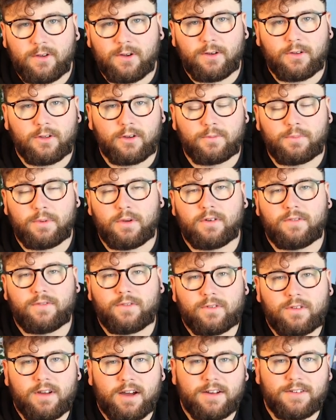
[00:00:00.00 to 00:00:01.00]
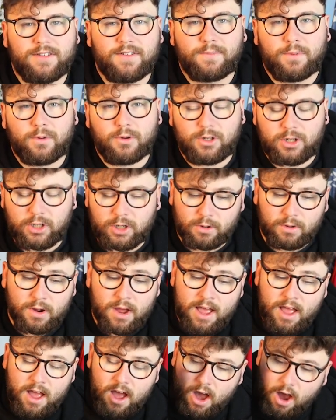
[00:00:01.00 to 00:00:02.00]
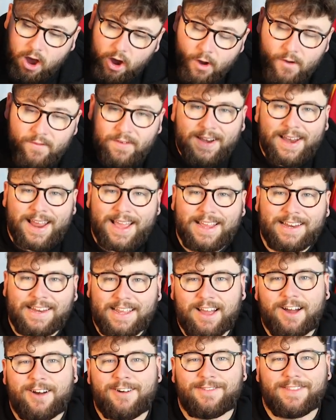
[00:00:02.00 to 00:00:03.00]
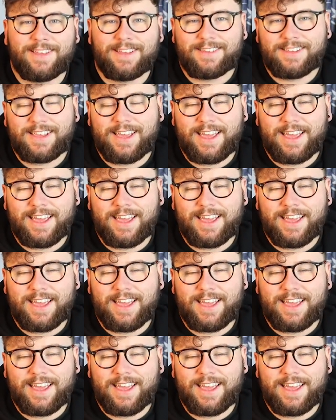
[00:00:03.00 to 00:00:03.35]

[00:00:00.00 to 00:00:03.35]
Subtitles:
to those beautiful tiles of Portugal, overlaid it on this